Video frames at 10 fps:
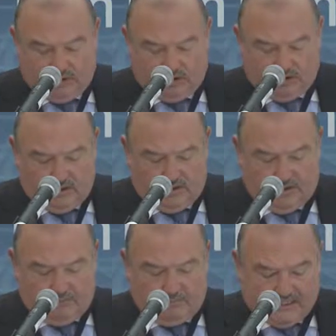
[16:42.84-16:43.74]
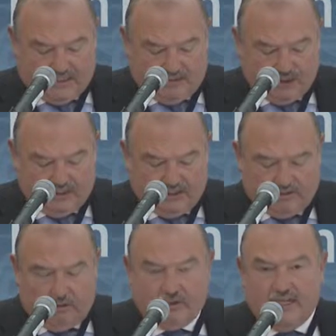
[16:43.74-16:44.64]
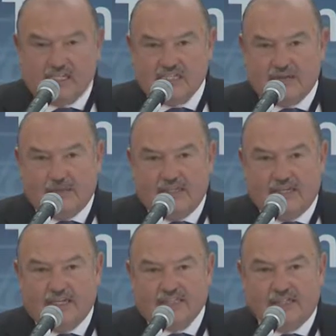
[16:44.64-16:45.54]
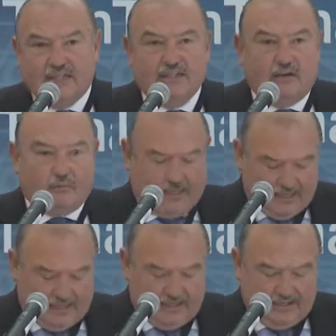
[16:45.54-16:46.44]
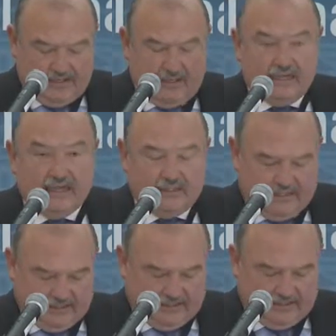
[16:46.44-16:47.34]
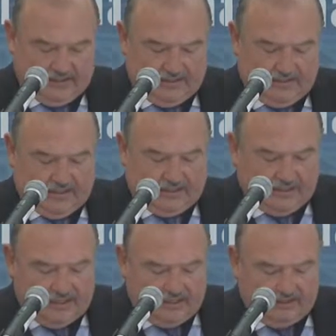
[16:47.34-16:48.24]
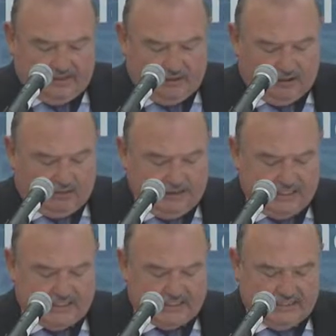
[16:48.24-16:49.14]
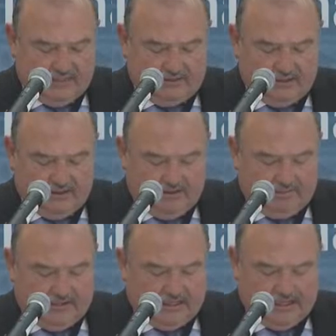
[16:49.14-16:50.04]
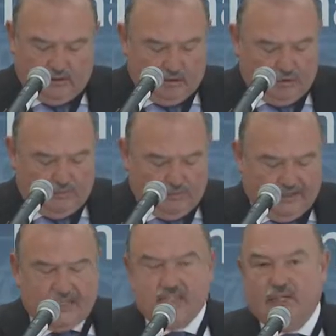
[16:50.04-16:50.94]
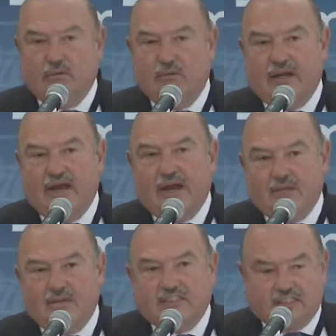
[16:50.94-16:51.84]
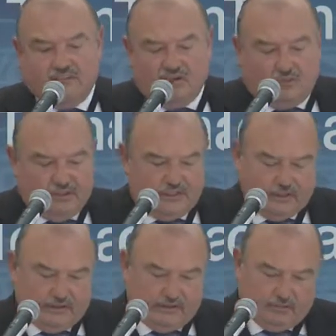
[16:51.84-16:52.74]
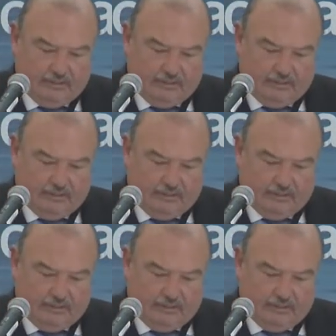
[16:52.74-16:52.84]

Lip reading: which is called lean data, that has 5 levels of excellence and that almost no administration complies with. On the other hand, the information presented is not